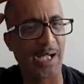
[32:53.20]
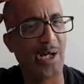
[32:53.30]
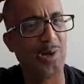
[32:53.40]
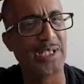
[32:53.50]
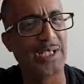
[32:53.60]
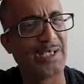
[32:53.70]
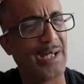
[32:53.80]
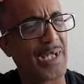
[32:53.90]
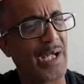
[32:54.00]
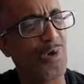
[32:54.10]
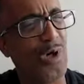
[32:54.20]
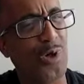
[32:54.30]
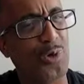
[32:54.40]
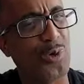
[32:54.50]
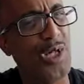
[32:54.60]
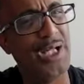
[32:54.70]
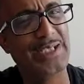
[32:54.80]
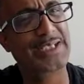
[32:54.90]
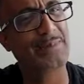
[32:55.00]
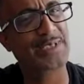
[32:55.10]
him like, holy, I'm like, whoa,
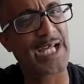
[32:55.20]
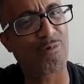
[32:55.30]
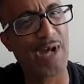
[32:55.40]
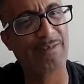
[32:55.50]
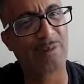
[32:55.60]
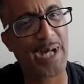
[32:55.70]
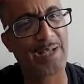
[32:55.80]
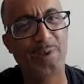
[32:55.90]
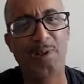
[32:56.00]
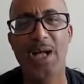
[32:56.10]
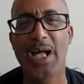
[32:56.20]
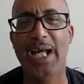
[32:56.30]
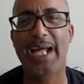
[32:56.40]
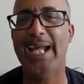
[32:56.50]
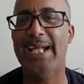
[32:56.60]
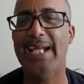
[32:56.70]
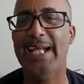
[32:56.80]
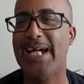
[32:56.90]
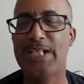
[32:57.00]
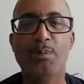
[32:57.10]
something's not right about here. And,
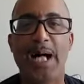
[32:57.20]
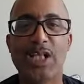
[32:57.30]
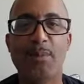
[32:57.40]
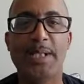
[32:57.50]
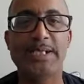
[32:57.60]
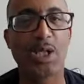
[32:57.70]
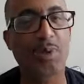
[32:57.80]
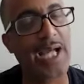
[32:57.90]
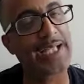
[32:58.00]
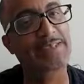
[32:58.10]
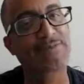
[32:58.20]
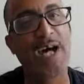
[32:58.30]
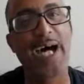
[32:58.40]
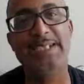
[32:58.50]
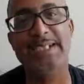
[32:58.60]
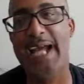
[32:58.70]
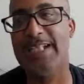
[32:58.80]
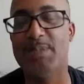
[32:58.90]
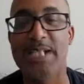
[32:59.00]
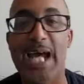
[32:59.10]
and I tell him, I tell him, I said, okay, that's fine and
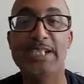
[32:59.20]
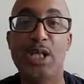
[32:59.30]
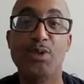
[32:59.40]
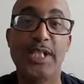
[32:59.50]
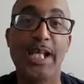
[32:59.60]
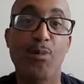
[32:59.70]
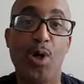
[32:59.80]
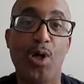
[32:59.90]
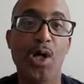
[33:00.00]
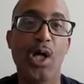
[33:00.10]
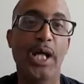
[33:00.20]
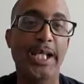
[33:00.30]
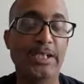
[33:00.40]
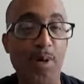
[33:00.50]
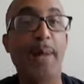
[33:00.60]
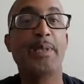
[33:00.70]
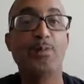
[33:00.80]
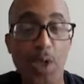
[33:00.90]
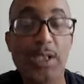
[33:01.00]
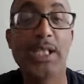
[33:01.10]
dandy, but now he's on the team where he's
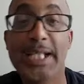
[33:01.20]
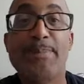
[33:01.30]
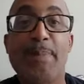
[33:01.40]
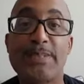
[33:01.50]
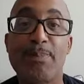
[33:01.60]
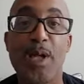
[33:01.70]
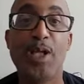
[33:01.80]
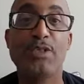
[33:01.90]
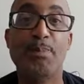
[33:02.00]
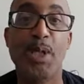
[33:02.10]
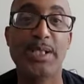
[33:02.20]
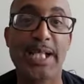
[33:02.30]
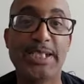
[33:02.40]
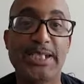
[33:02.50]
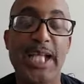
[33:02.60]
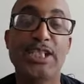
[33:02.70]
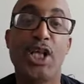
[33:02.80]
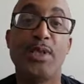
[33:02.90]
probably one of the least best players. But like you say,